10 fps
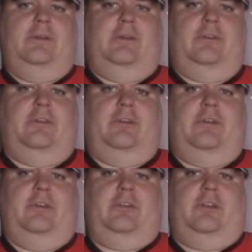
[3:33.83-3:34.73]
consider
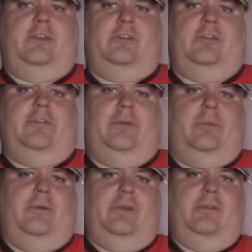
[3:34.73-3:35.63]
this as your fair
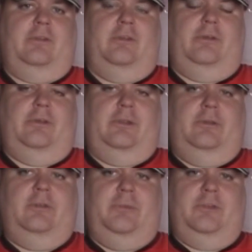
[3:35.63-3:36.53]
warning to
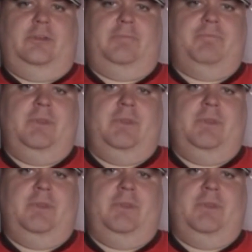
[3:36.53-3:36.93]
YouTube Music.